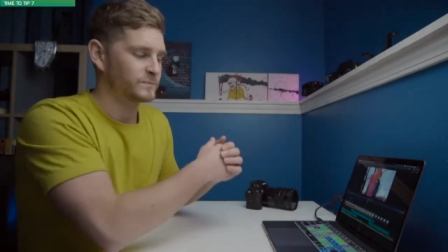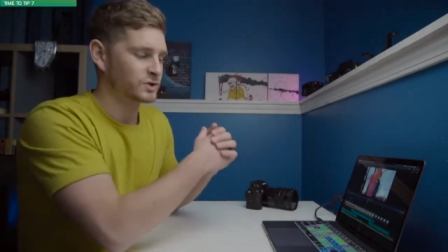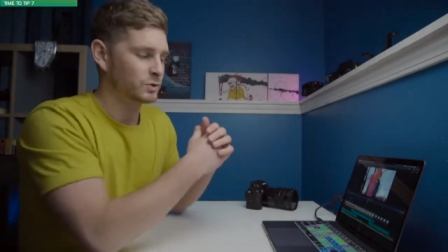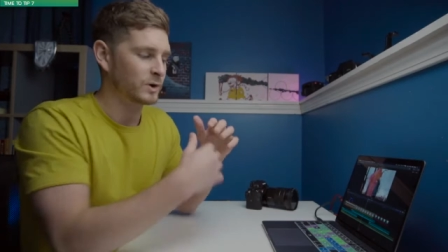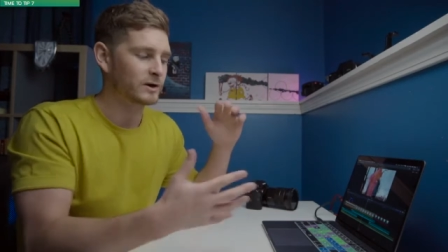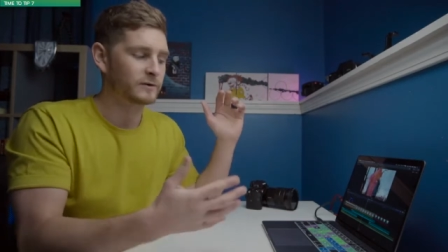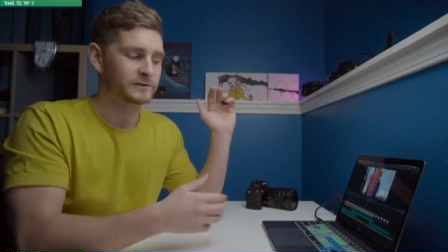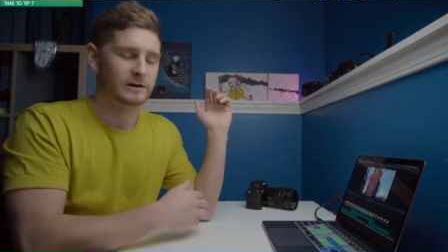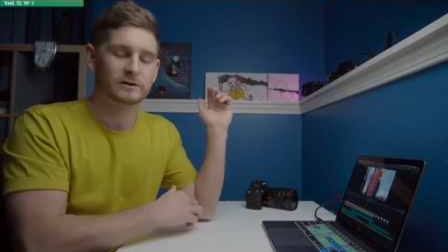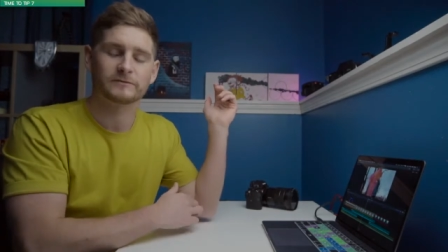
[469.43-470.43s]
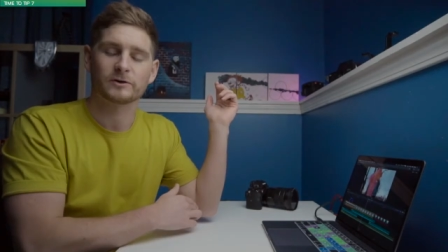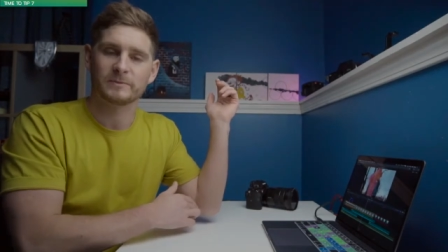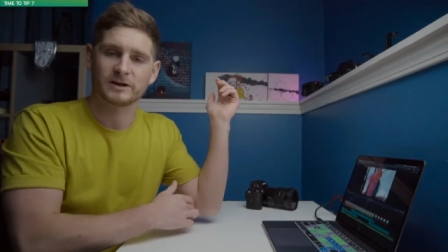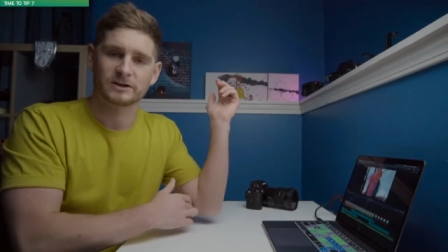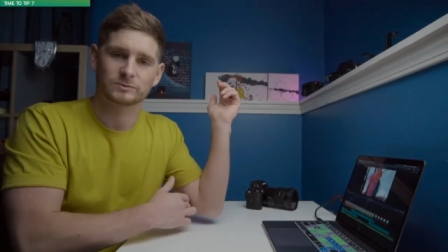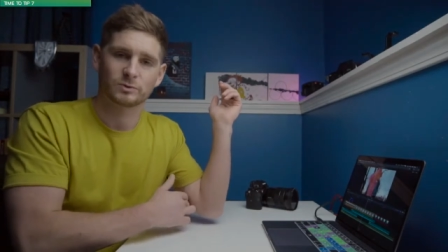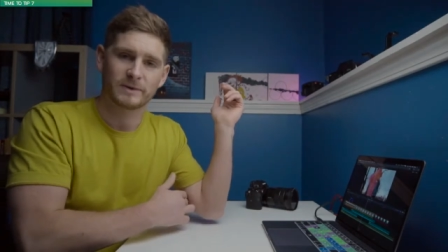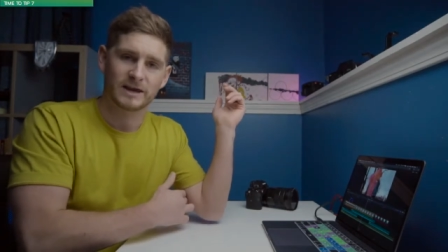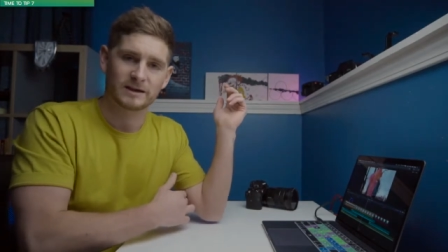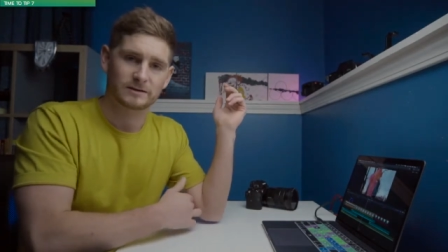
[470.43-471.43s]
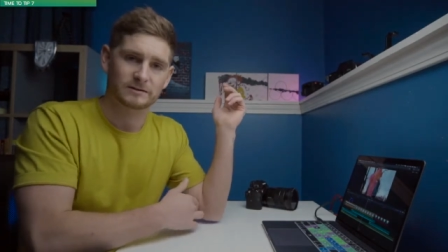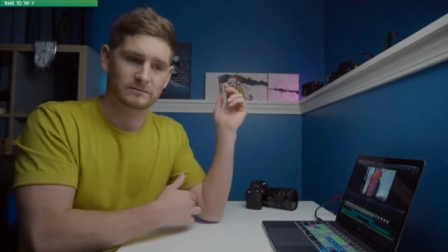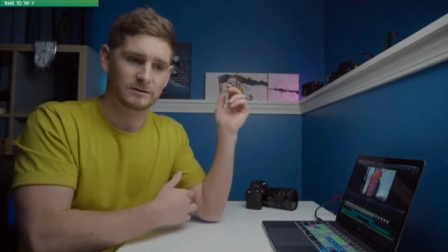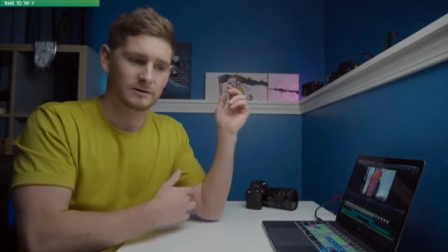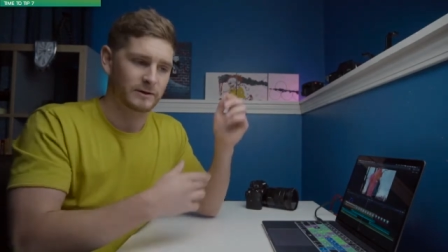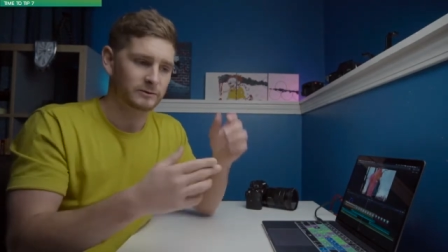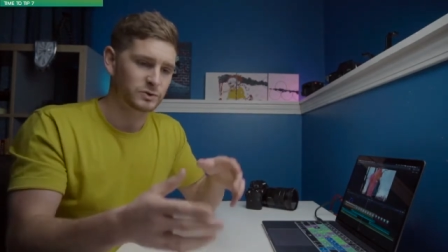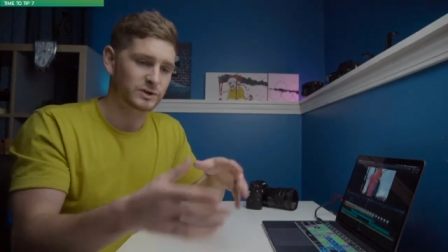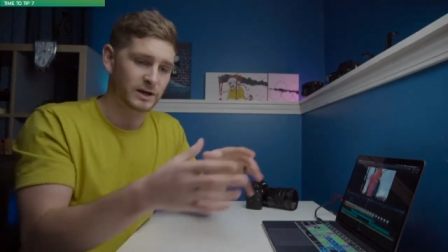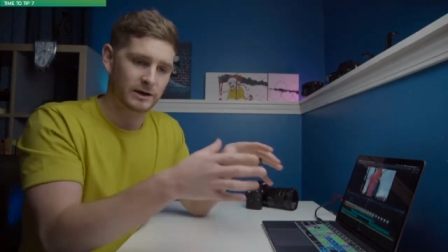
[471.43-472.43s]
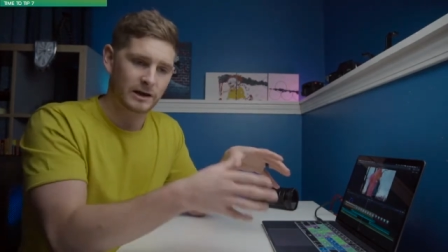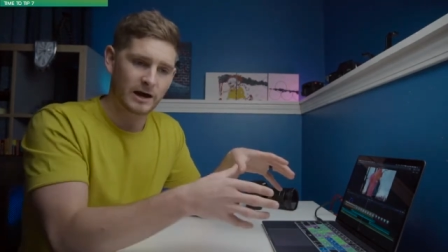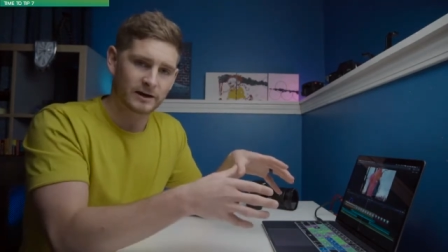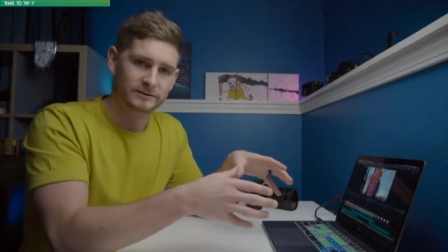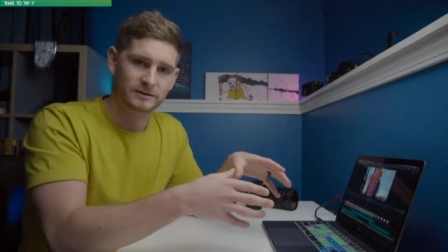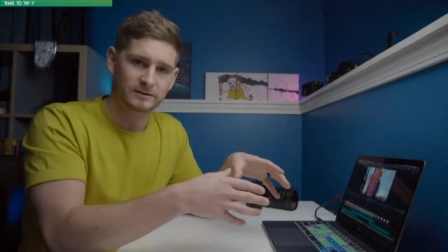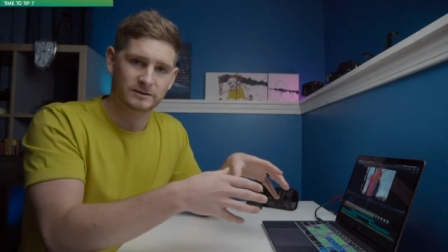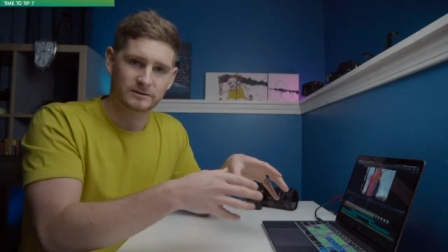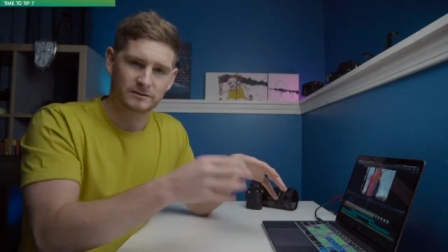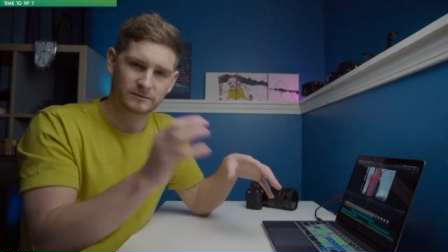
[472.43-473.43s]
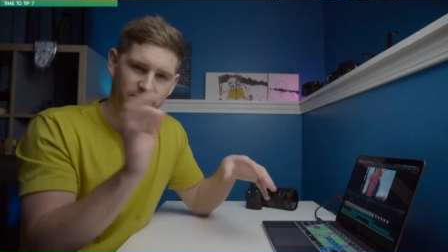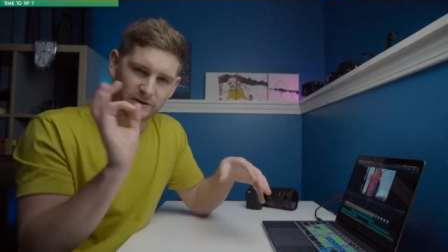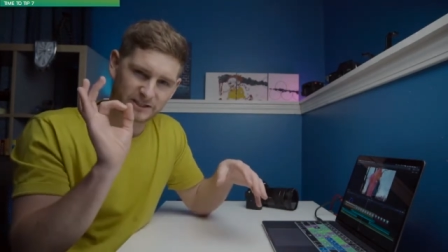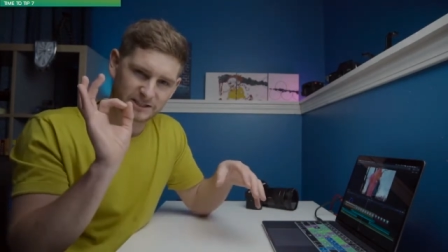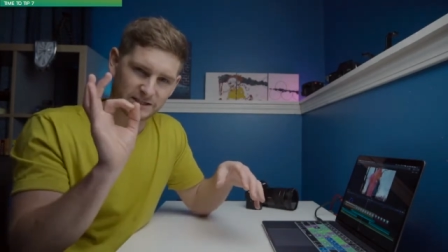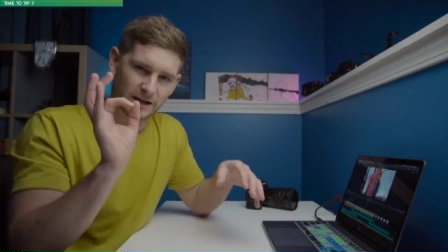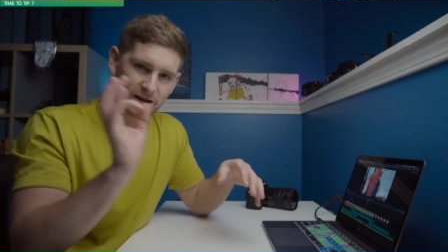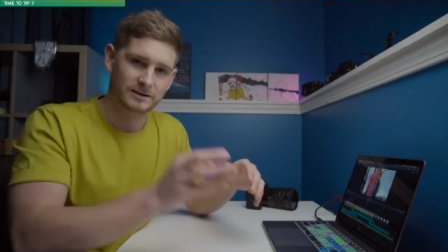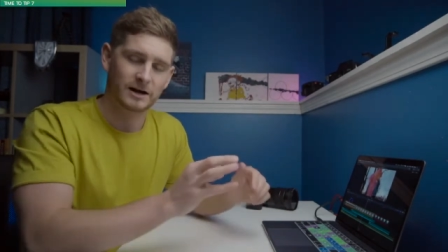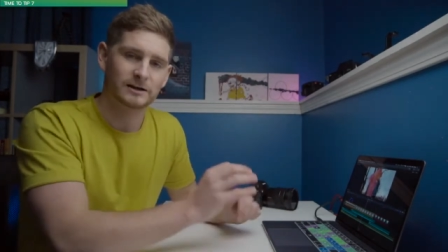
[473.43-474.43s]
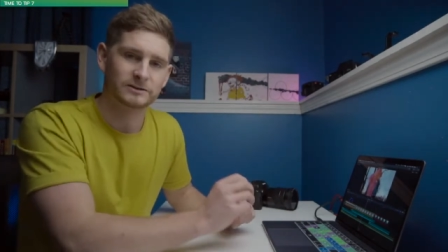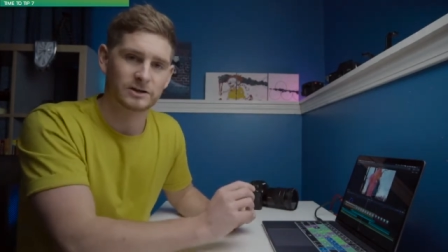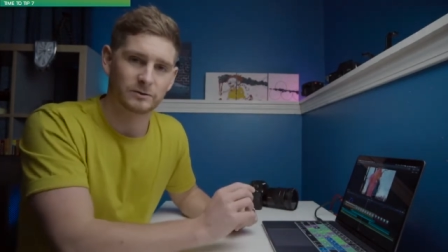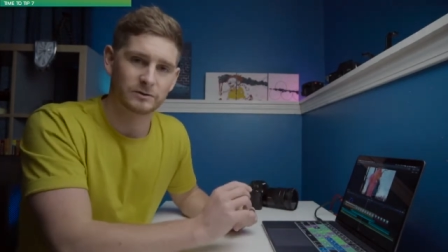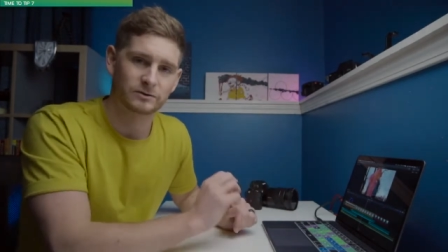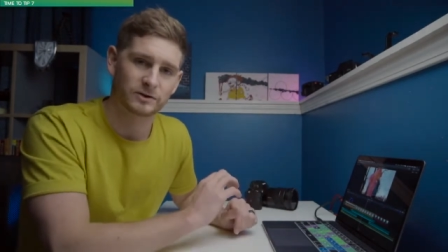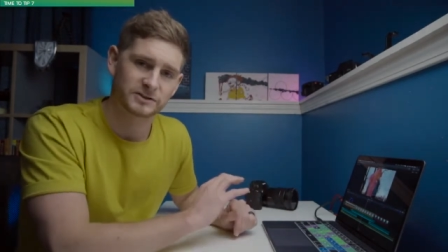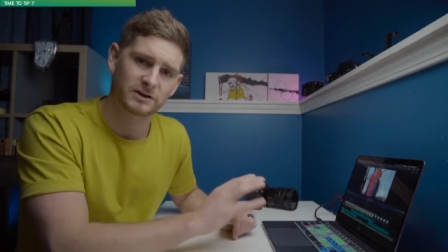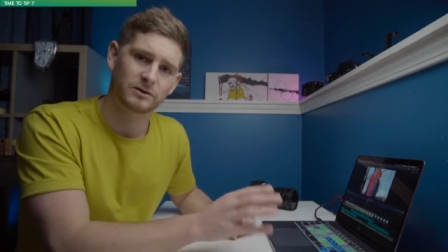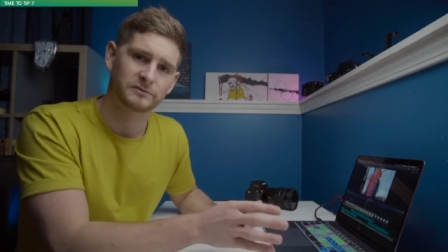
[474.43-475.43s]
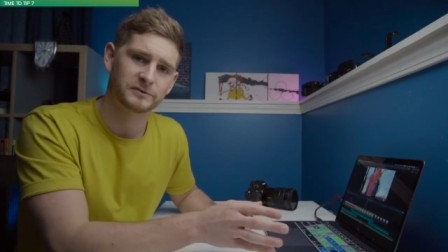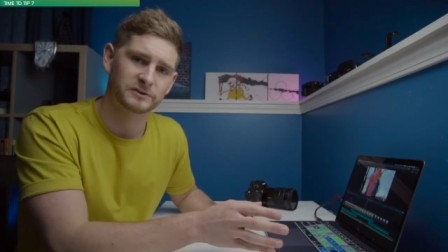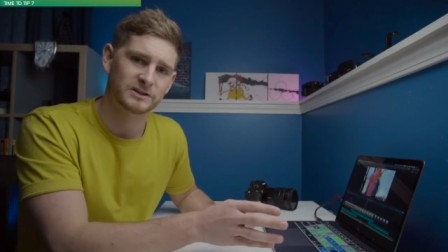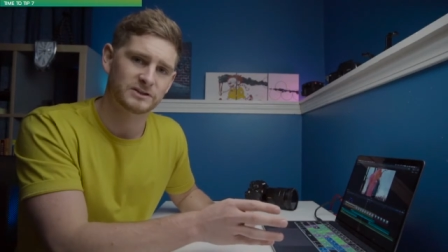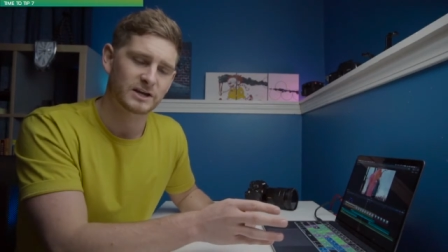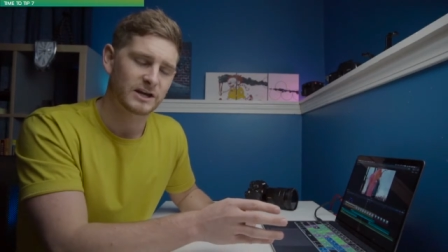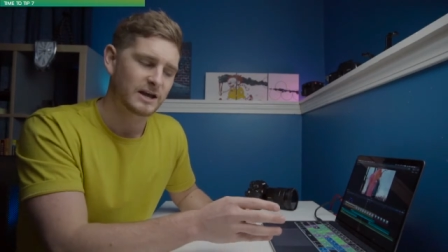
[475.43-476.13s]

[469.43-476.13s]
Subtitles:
So quite often a lot of filmmakers will make, they'll use a LUT that's a very slight color tone across the whole footage,